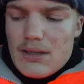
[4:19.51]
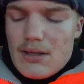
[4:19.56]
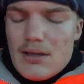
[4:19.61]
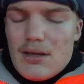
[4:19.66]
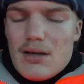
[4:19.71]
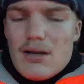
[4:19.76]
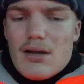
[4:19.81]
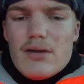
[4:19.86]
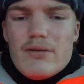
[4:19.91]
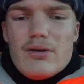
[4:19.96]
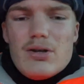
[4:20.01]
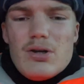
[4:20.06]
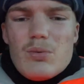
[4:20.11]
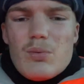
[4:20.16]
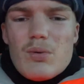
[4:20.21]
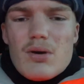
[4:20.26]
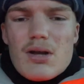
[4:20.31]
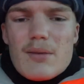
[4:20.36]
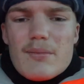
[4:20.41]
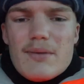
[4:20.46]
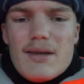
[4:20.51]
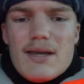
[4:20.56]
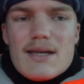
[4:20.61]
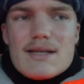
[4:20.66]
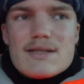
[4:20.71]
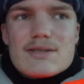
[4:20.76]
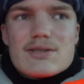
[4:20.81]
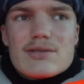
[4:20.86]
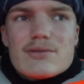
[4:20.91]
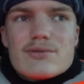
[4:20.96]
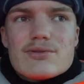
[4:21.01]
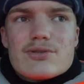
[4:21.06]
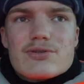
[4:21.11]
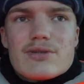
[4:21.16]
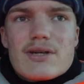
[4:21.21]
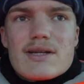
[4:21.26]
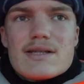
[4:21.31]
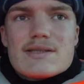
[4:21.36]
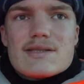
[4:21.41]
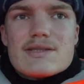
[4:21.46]
I don't know why I'm getting so
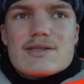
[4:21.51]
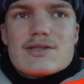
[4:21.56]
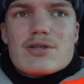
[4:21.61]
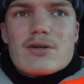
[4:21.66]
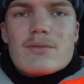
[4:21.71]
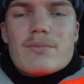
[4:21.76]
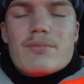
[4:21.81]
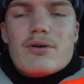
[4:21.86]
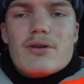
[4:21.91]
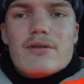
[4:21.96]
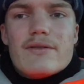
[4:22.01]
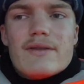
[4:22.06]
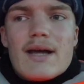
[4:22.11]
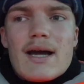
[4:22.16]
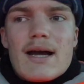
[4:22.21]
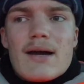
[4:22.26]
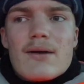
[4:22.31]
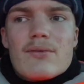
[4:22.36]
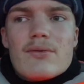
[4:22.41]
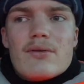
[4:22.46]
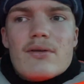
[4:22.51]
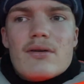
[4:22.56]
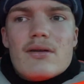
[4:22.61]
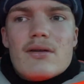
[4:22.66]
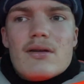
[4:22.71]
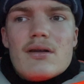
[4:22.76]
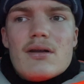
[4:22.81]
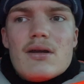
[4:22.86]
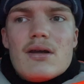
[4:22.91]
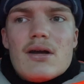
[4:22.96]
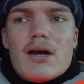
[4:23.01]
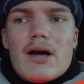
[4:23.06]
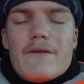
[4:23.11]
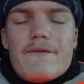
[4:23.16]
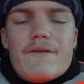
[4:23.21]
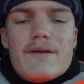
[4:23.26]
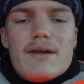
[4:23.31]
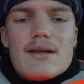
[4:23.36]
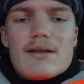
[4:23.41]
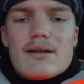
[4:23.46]
stressed and so put down. I
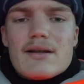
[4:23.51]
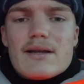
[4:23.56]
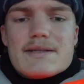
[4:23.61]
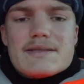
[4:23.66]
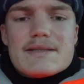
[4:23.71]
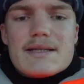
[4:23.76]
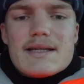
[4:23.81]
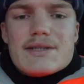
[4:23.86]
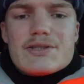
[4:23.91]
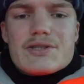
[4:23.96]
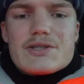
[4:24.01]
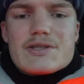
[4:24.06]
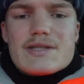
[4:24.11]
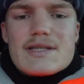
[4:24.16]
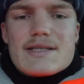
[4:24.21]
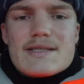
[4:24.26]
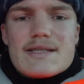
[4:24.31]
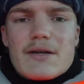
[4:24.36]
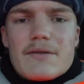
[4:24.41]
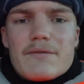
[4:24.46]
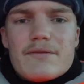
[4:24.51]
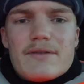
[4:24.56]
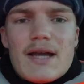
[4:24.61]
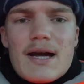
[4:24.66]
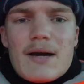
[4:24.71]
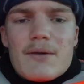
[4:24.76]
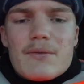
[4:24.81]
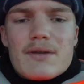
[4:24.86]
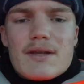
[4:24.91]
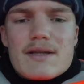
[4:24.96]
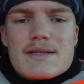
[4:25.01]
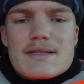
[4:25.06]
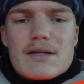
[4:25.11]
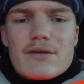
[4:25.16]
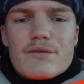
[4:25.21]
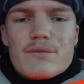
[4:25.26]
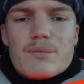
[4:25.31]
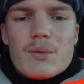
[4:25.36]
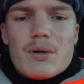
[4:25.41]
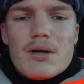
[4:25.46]
think, like I said, it's just the self-doubt and the
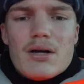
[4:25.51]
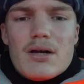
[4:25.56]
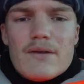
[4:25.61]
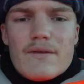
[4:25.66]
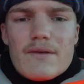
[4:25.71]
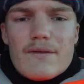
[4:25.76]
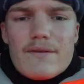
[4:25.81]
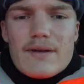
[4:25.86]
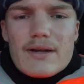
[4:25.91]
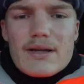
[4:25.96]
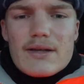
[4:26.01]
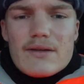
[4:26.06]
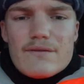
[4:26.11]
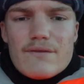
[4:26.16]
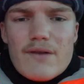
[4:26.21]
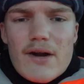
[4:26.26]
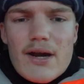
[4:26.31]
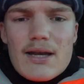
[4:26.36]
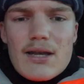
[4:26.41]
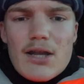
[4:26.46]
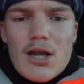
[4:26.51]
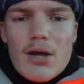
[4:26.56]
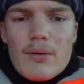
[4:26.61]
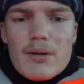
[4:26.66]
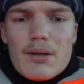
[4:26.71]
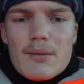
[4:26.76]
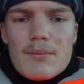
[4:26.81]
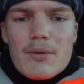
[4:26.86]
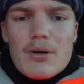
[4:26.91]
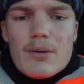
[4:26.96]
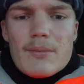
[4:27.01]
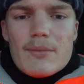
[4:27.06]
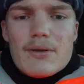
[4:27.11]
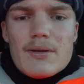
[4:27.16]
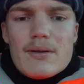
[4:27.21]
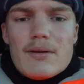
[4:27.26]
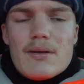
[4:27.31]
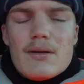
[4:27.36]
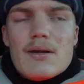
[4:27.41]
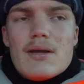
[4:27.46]
self-worth. I feel like it's very low at the
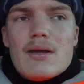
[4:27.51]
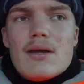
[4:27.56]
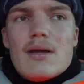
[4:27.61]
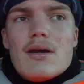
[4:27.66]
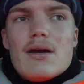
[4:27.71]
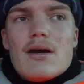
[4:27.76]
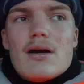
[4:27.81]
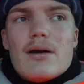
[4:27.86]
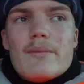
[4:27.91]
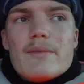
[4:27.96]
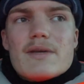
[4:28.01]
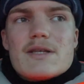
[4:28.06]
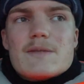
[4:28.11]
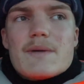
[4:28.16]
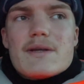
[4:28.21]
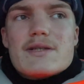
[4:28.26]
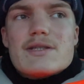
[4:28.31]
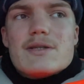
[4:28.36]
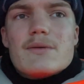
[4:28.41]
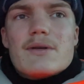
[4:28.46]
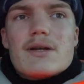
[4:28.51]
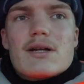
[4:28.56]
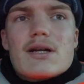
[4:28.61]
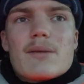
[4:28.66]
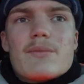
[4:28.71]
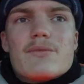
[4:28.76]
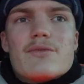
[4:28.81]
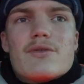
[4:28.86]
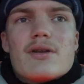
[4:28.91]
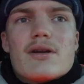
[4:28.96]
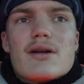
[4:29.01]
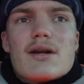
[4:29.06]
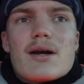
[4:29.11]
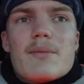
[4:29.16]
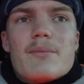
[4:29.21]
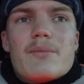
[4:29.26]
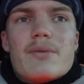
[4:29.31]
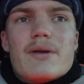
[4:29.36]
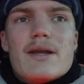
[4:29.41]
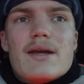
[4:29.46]
moment, especially when it comes to the
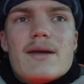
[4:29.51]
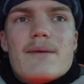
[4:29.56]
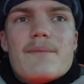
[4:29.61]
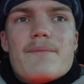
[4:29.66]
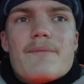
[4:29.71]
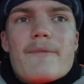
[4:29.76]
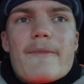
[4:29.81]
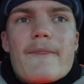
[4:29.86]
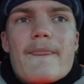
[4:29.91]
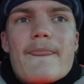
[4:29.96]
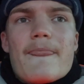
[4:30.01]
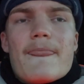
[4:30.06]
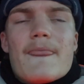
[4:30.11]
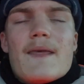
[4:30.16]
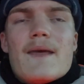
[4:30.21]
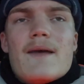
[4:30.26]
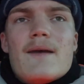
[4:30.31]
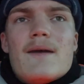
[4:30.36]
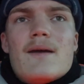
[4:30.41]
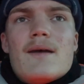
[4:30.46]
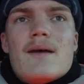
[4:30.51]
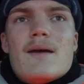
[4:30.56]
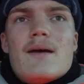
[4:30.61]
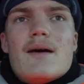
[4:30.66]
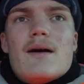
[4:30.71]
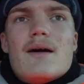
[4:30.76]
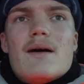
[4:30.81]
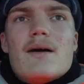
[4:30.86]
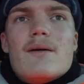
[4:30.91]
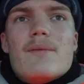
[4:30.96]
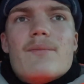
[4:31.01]
company. But